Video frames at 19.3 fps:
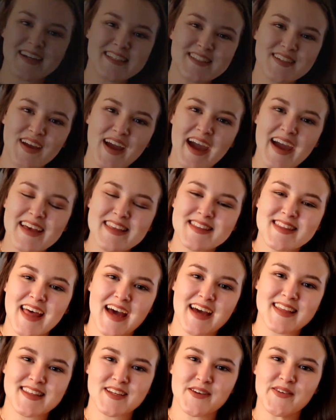Alright you guys,
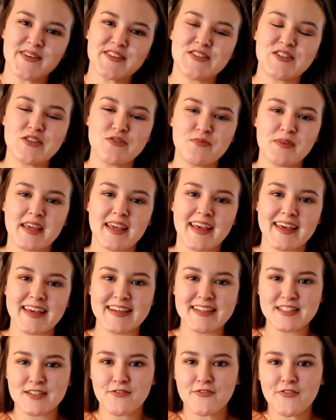that is going to be
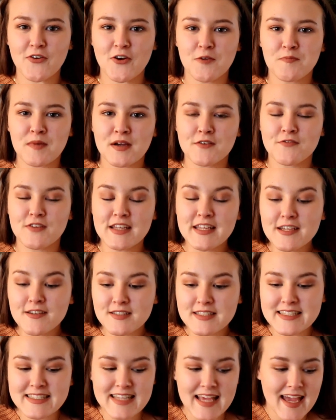it for my video
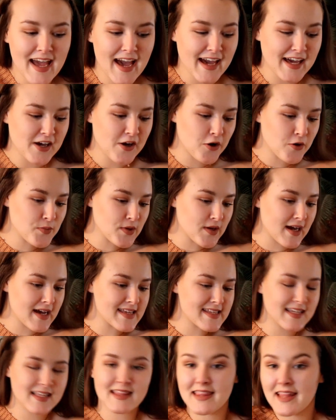today. I hope you
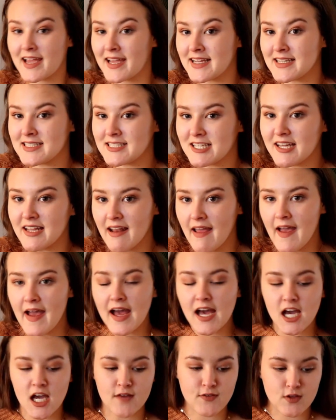guys liked it.
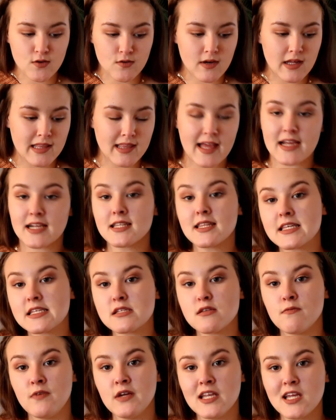If you liked
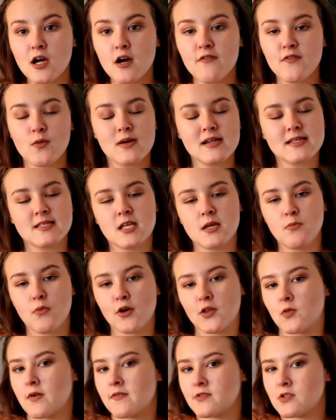this video, if you want to see
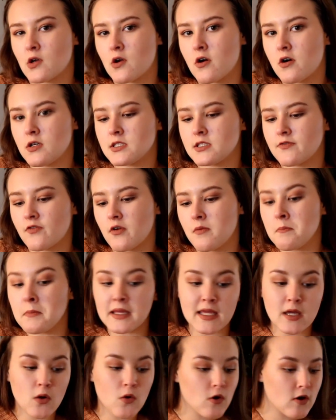more thrift store hauls from
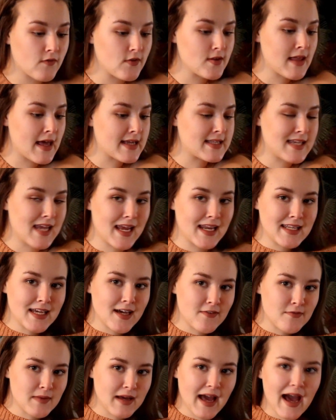me, or if you liked any
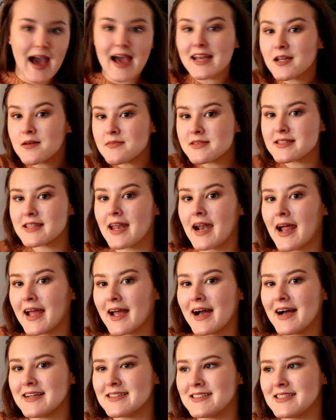of my items that I
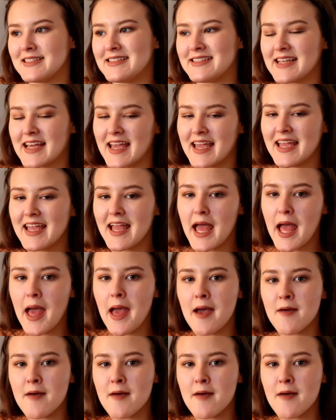got today,